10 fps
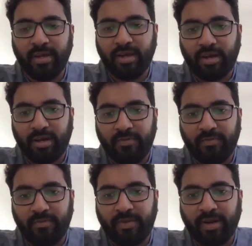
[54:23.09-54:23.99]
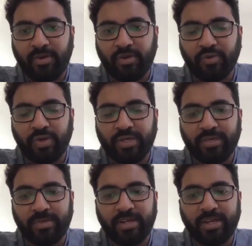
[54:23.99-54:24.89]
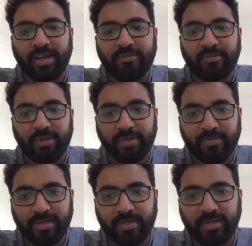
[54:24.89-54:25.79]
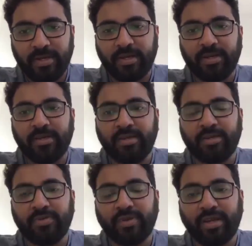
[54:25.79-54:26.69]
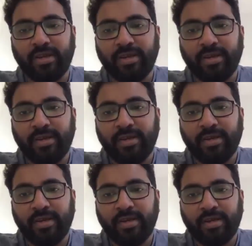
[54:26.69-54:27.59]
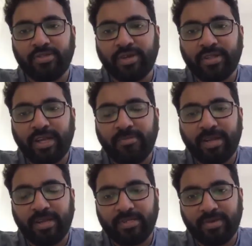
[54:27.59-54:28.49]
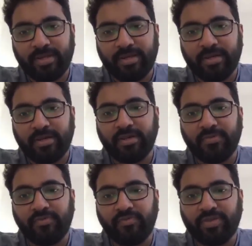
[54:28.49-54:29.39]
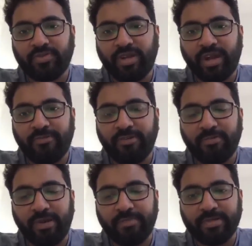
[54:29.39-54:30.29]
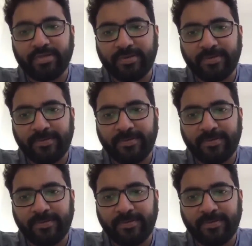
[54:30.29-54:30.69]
uh, one or two weeks immediately after prelims, and uh, you can join that plan as well, which would have full papers.